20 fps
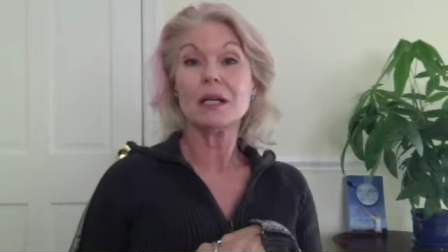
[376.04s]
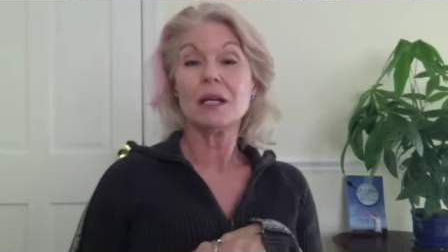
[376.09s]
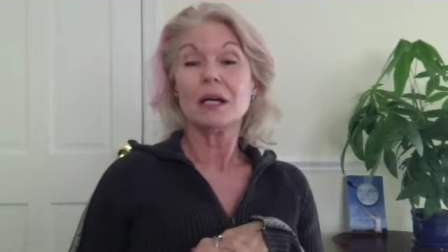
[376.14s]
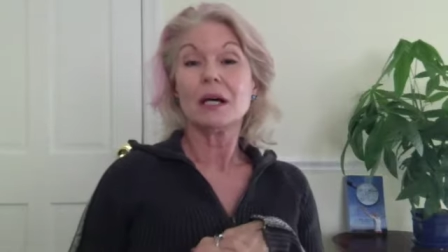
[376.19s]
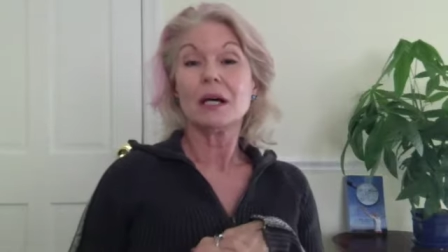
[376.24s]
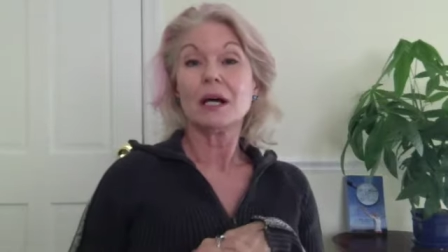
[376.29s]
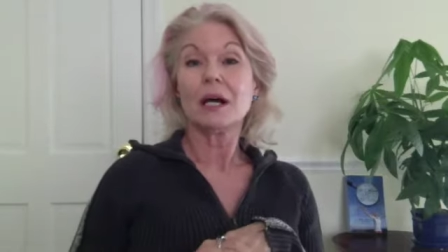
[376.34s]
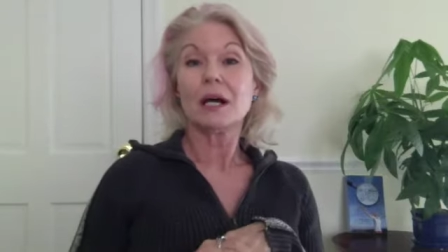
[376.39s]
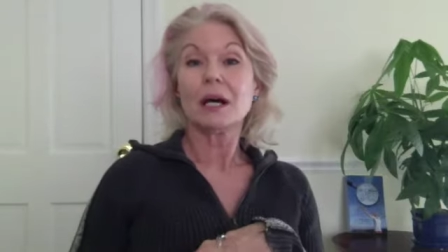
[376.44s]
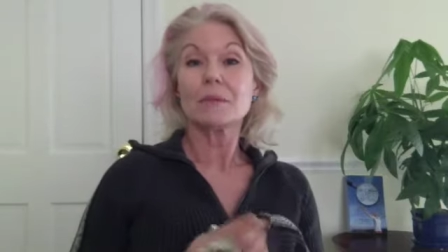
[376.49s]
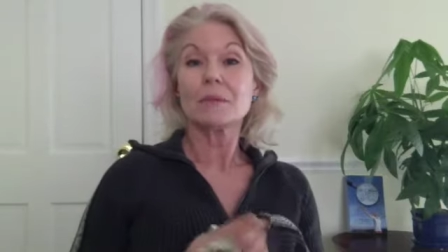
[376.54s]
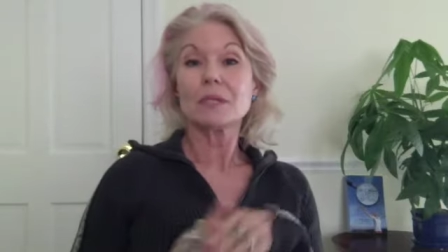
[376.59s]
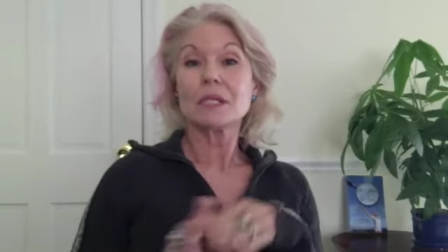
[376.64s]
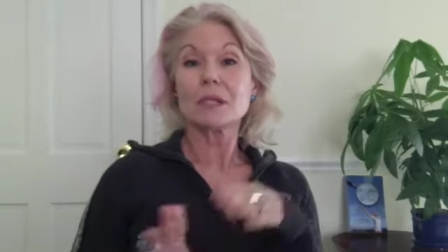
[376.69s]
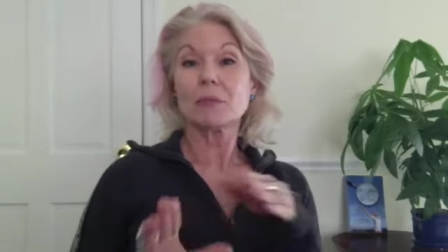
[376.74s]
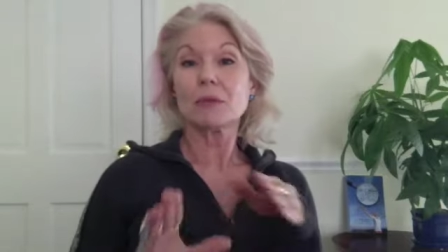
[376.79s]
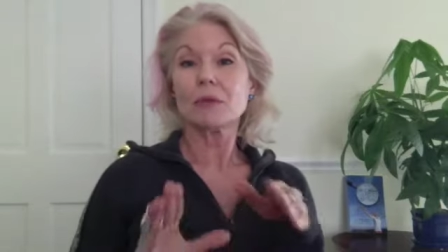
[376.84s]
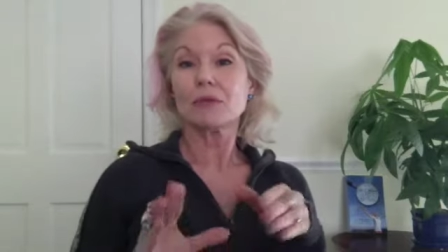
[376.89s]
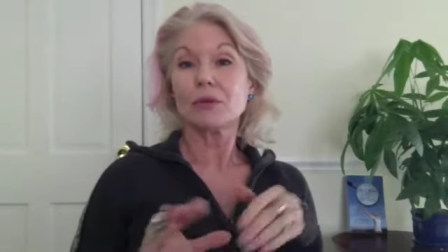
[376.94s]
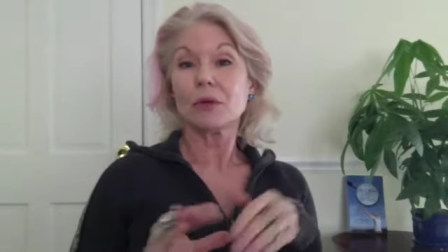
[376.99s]

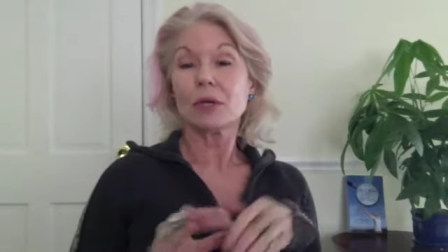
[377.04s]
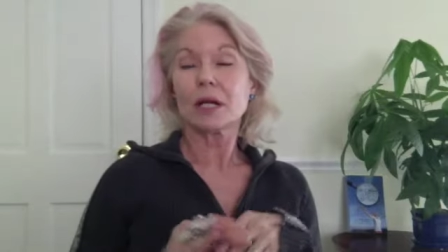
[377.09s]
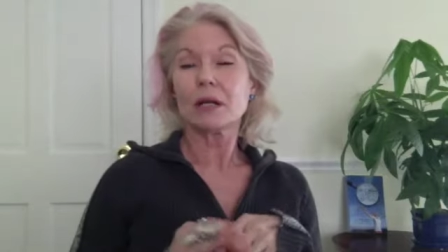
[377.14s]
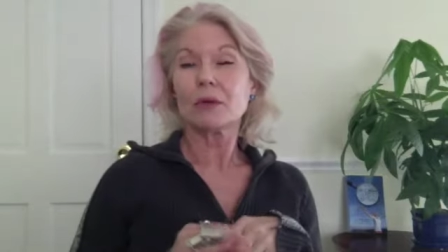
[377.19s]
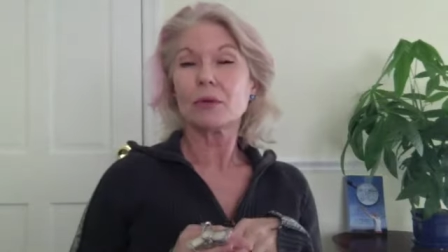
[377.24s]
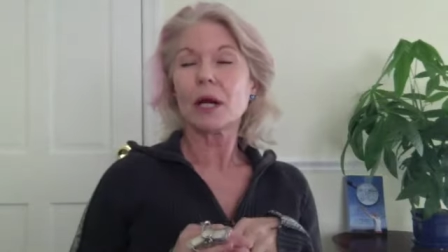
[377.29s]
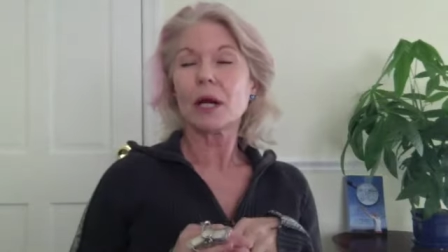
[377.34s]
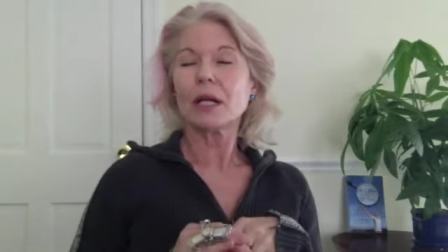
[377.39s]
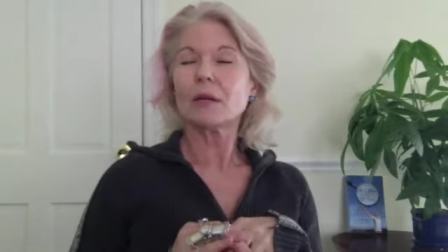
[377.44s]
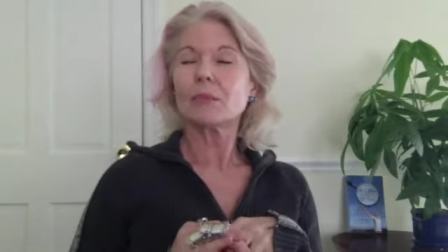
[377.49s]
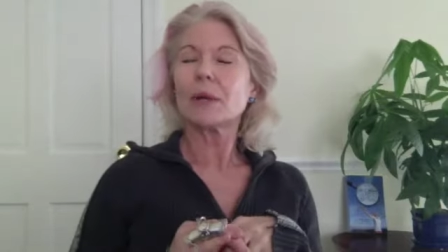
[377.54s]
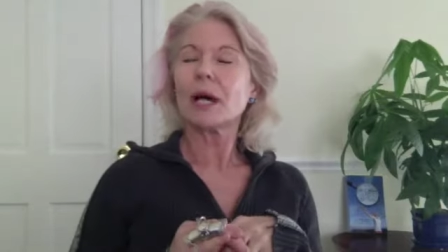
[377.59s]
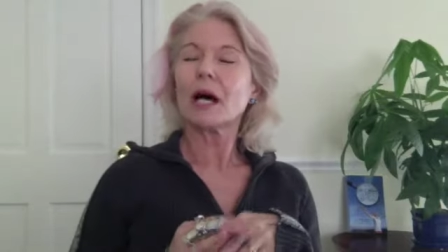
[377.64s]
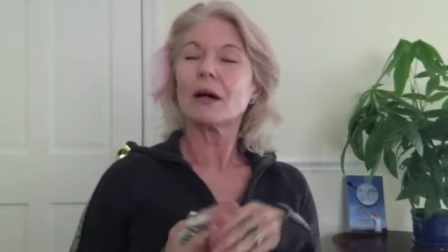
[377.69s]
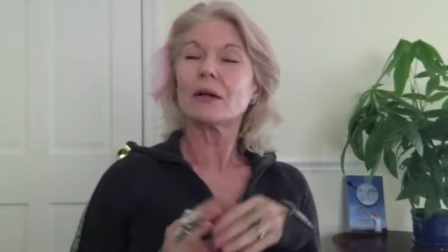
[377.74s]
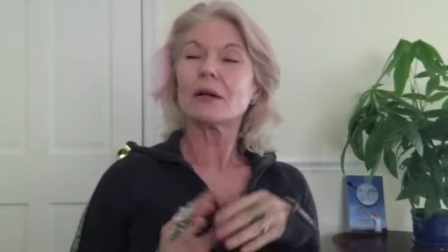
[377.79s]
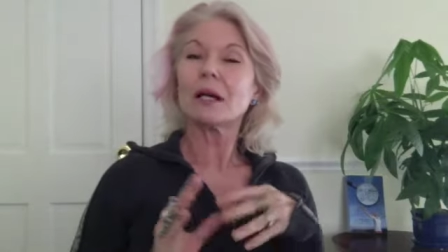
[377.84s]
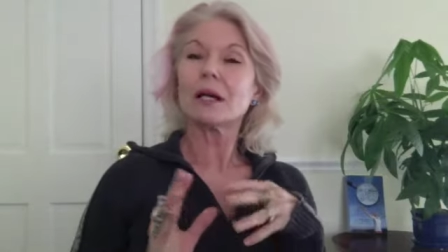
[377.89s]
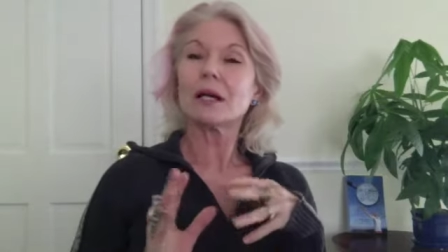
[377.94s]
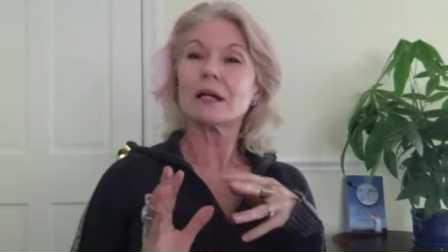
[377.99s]
some of what I write
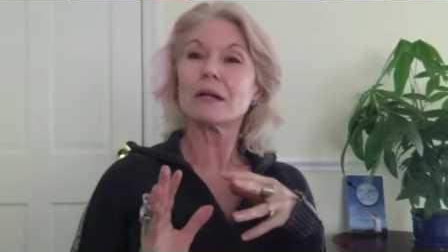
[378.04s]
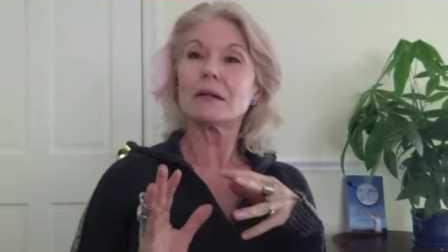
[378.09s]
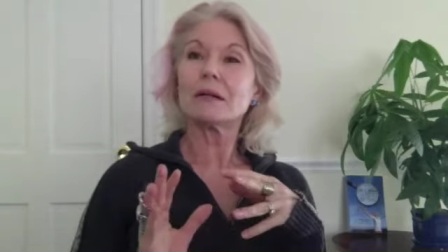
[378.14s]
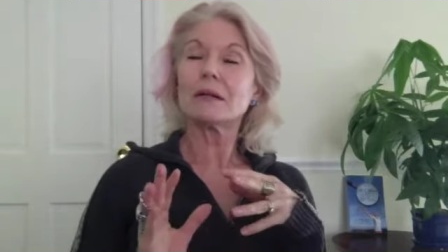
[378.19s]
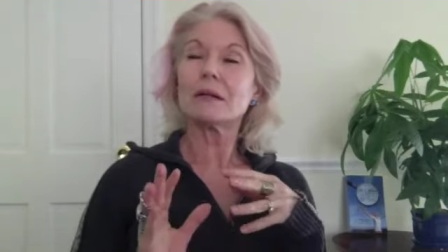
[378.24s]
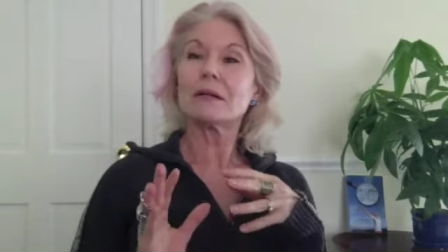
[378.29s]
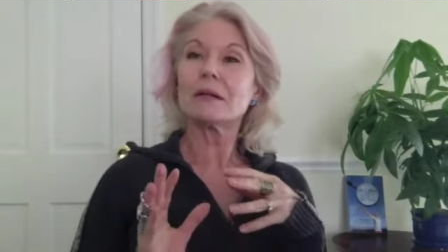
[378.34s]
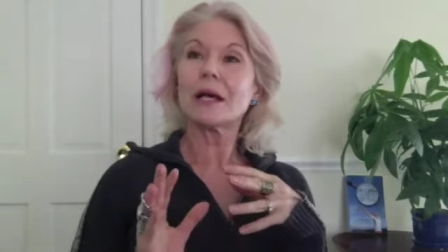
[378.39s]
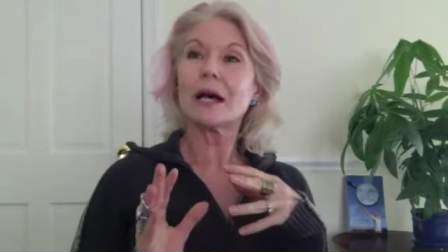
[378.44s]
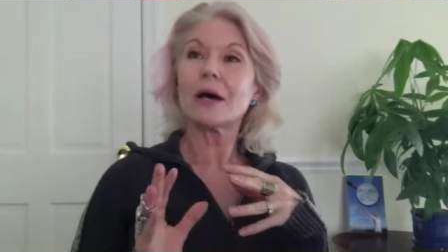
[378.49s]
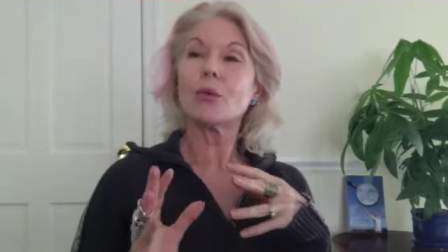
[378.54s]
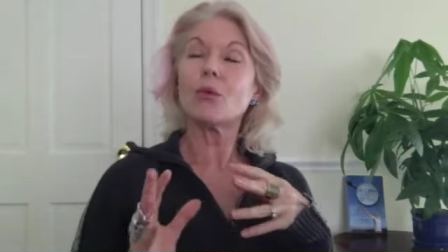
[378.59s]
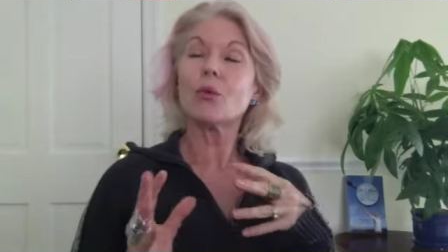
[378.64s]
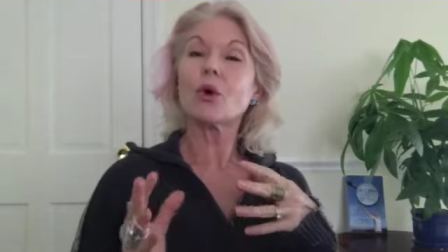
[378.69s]
about, that